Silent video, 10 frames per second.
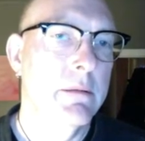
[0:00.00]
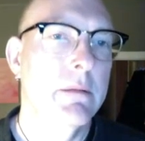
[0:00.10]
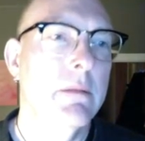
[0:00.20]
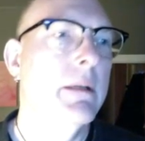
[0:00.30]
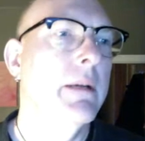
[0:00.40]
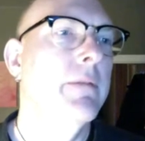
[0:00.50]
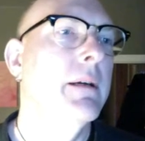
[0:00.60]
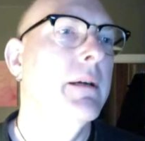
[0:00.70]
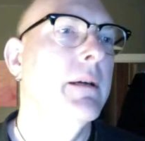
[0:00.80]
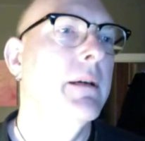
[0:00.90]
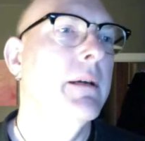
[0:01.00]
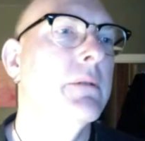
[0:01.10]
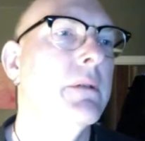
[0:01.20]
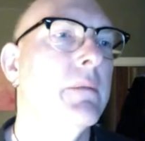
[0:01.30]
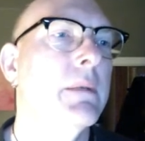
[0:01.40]
Okay, fine.
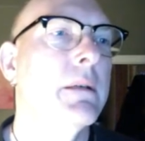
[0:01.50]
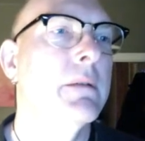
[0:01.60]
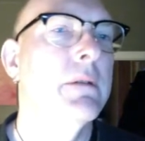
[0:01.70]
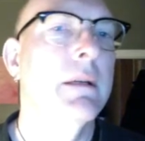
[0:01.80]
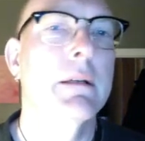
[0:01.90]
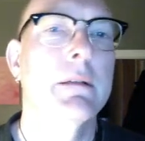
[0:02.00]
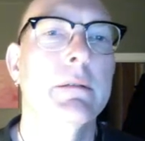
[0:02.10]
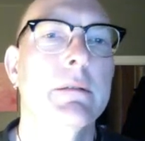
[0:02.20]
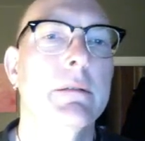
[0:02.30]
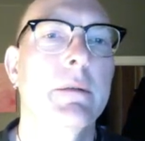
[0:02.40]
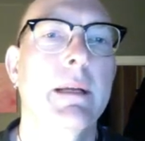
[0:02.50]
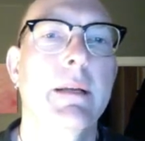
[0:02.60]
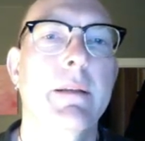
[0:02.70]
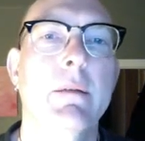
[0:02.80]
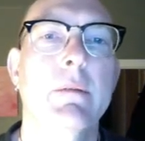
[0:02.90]
Screw it. I'm not going to try to do
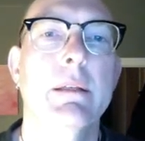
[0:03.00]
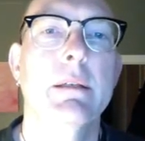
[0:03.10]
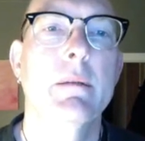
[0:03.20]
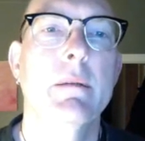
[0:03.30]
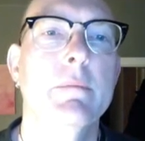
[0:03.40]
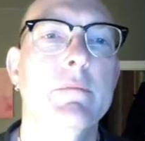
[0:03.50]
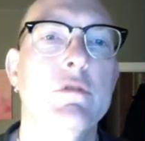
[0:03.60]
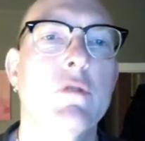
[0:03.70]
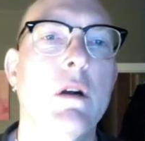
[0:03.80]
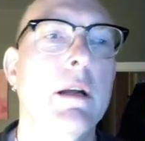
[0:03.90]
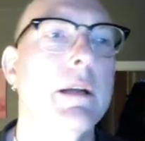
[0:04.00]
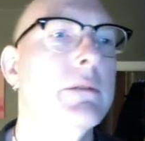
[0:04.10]
anything with the dumb drawing